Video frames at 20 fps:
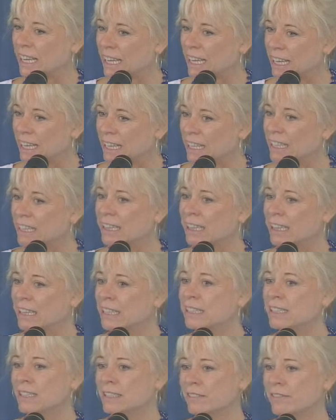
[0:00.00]
in
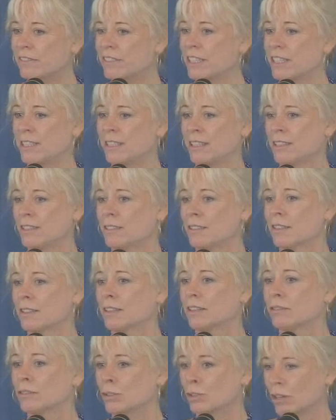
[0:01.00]
this phase
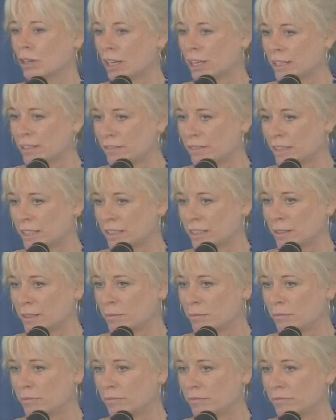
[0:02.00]
of your lifetime,